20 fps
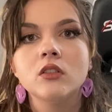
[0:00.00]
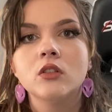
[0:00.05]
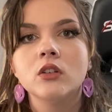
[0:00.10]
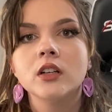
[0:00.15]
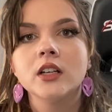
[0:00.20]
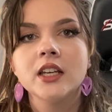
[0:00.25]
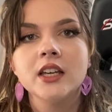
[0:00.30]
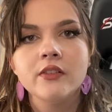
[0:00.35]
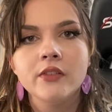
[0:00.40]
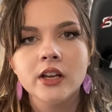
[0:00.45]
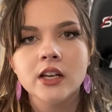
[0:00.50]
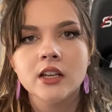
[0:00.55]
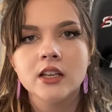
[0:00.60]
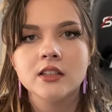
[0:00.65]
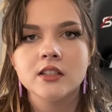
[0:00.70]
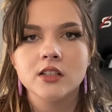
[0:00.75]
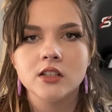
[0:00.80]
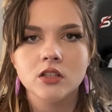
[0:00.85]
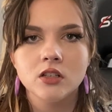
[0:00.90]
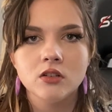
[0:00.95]
Or even
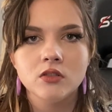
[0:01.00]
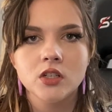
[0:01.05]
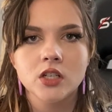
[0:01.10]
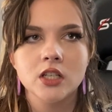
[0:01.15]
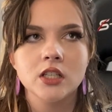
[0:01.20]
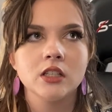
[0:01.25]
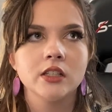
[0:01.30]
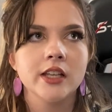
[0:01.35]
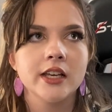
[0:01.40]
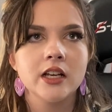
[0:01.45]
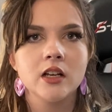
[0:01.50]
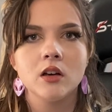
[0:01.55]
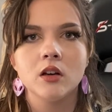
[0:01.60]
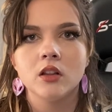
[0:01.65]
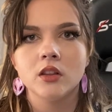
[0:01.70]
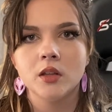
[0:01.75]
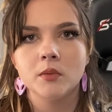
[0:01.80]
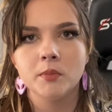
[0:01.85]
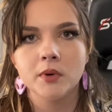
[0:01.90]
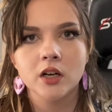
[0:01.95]
institutions like
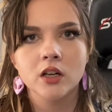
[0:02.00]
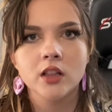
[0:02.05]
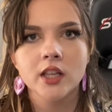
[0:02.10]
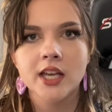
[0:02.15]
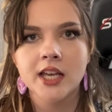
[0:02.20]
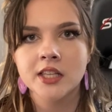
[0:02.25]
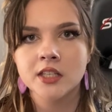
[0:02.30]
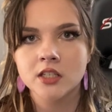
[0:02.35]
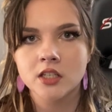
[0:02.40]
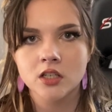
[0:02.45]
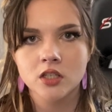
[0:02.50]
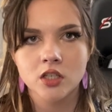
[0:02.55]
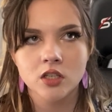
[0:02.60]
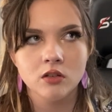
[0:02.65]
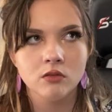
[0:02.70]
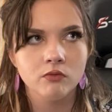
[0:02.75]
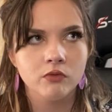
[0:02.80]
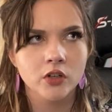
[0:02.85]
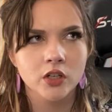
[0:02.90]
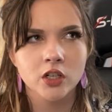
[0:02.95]
the Berkeley
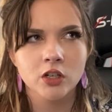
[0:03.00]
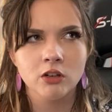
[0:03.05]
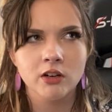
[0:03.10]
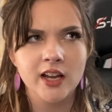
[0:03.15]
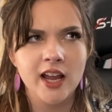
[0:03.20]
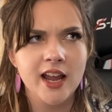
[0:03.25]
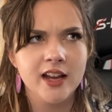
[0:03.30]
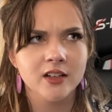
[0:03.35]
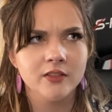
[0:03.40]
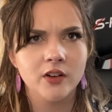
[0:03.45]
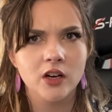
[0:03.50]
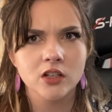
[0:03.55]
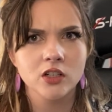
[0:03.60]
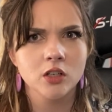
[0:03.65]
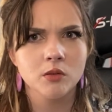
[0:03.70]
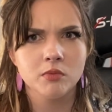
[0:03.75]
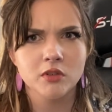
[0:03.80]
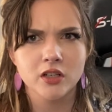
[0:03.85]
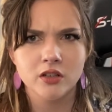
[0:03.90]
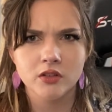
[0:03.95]
Institute for Creative
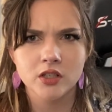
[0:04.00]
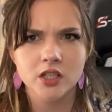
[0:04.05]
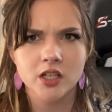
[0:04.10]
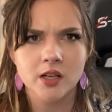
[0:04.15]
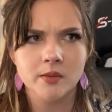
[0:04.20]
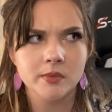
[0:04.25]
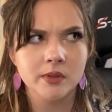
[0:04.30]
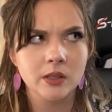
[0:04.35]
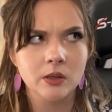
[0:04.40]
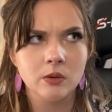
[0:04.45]
Entrepreneurship,